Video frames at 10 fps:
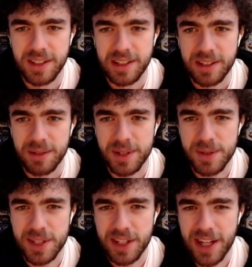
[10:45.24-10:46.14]
Which
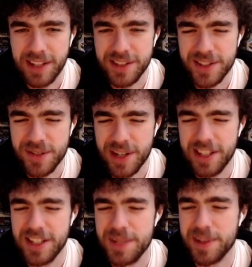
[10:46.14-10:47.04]
was kind of
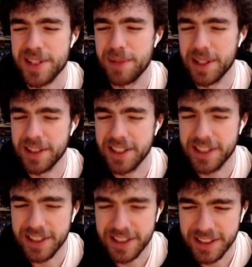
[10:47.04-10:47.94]
strange, because it meant that I